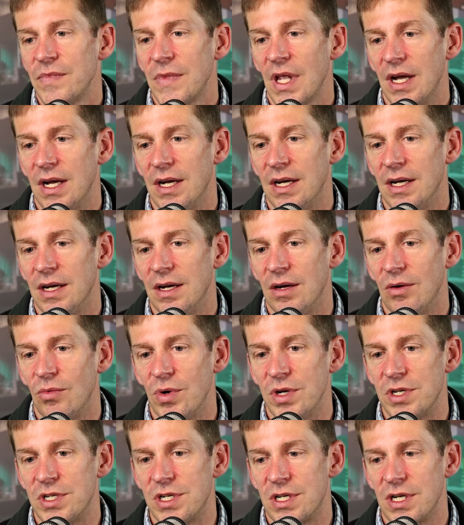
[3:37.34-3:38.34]
Uh,
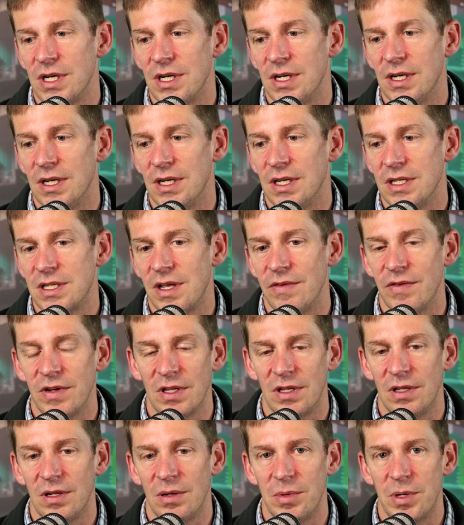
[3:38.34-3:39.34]
which uh, is giving
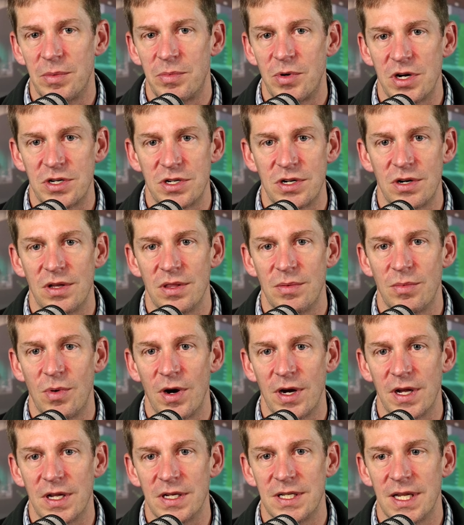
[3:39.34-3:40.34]
a little bit of pressure on the
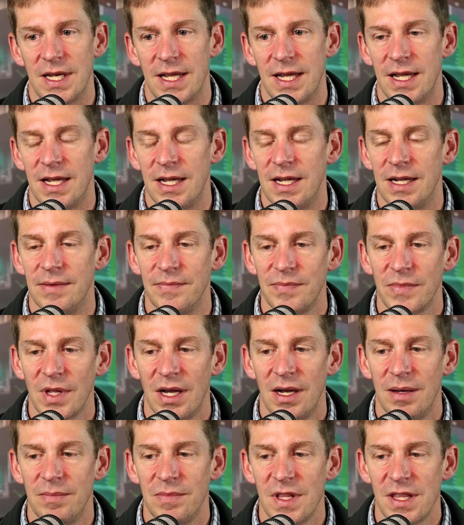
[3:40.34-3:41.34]
market today.
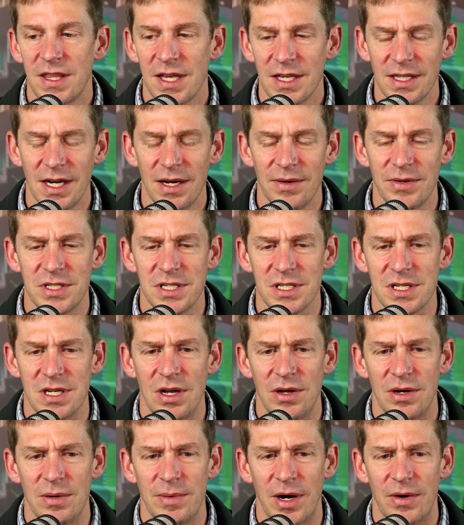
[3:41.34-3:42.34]
Um, the thing that I would just
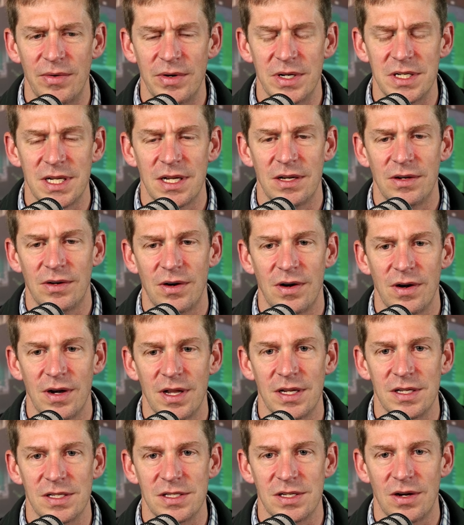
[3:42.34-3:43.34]
note about retail
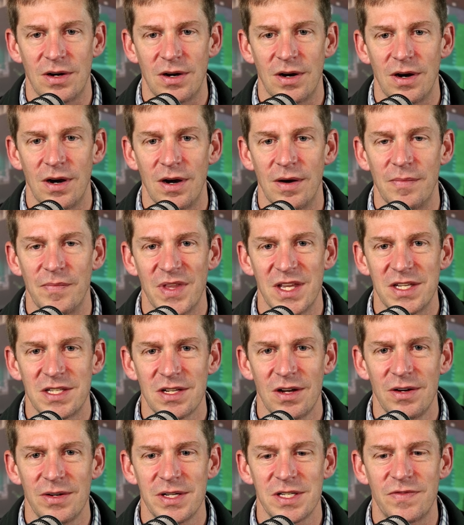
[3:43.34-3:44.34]
earnings are it's
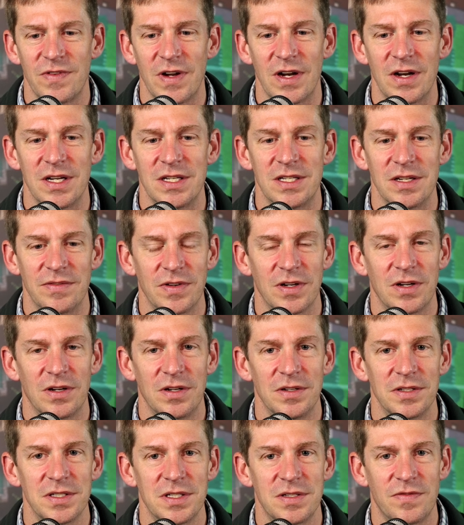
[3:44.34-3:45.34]
always very
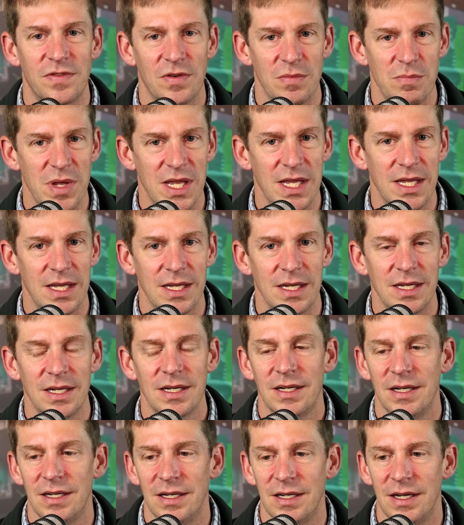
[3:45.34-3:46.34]
difficult for me,
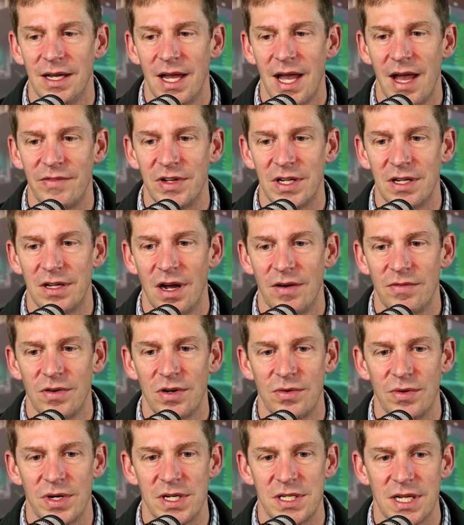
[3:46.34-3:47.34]
uh, having
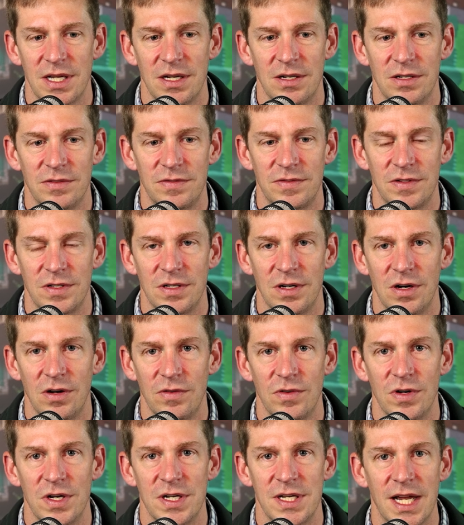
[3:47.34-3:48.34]
covered retail for
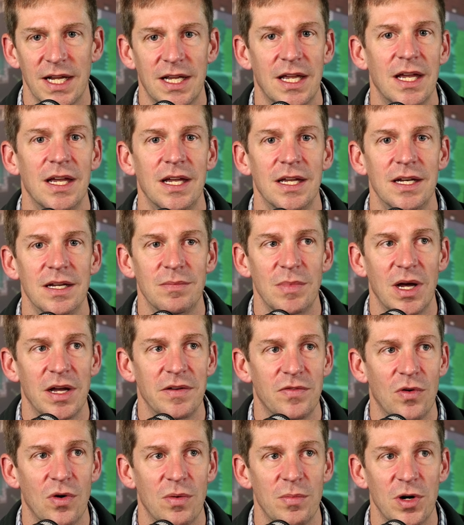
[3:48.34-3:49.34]
over a decade in my
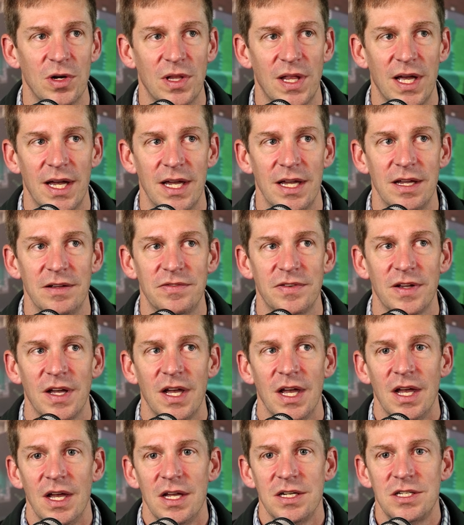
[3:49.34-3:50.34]
former life,
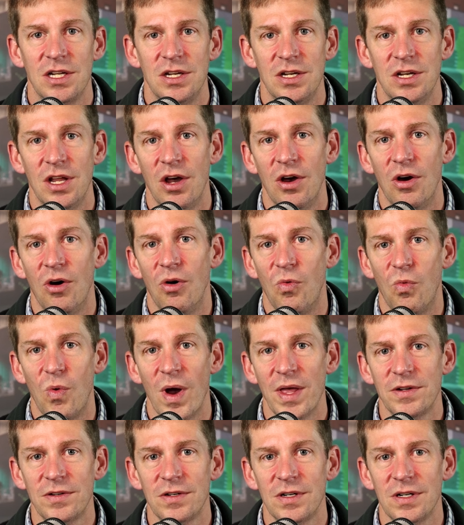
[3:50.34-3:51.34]
to know
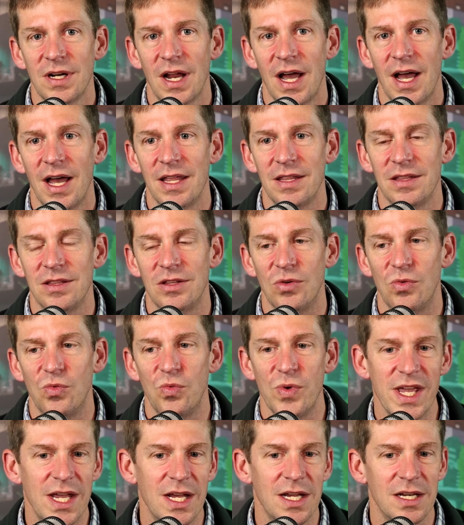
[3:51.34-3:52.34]
whether or not the
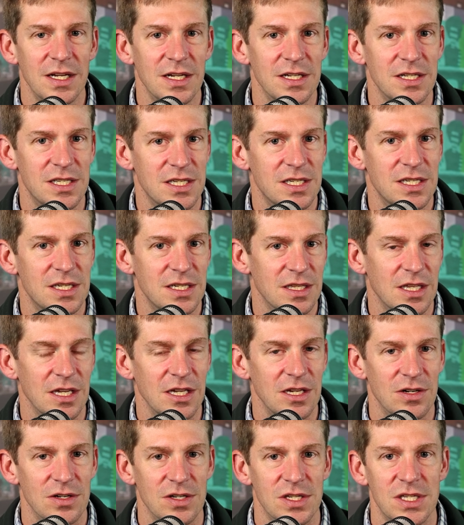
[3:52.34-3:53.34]
weakness
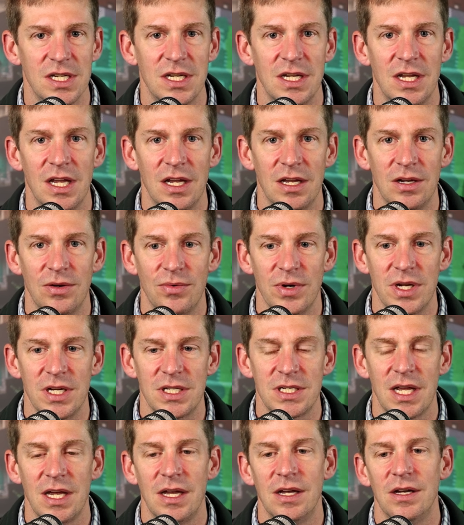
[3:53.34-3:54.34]
that you're seeing in
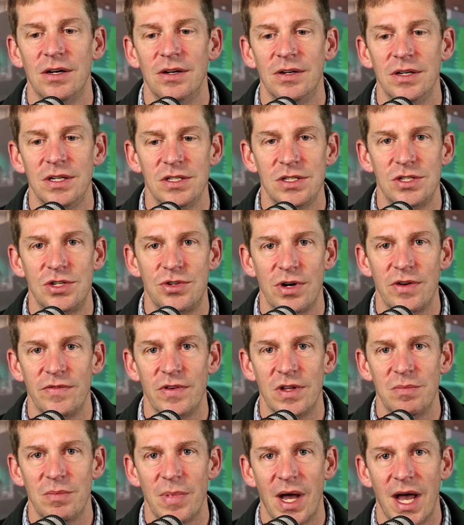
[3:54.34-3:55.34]
retail is
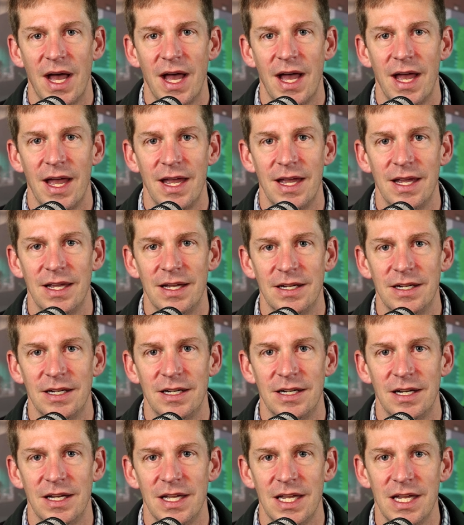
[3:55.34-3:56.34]
driven by
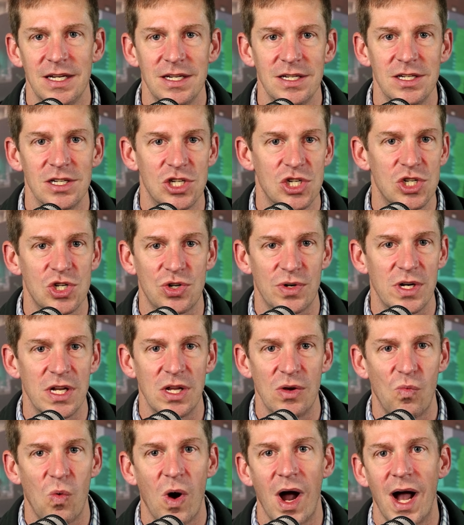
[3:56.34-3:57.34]
uh,
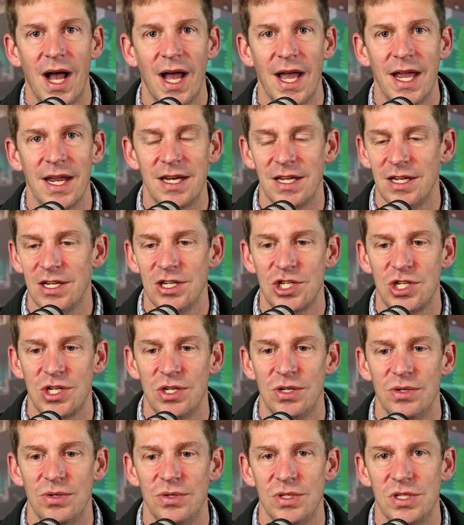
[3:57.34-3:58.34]
industry wide
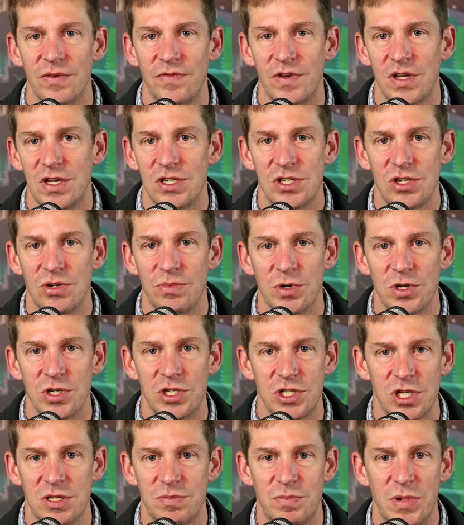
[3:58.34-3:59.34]
issues of consumers
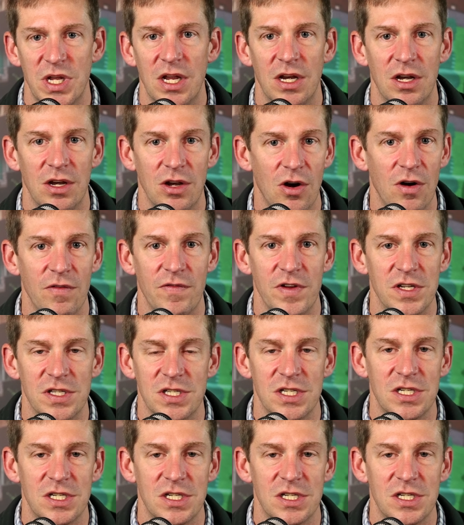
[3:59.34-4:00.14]
just being nervous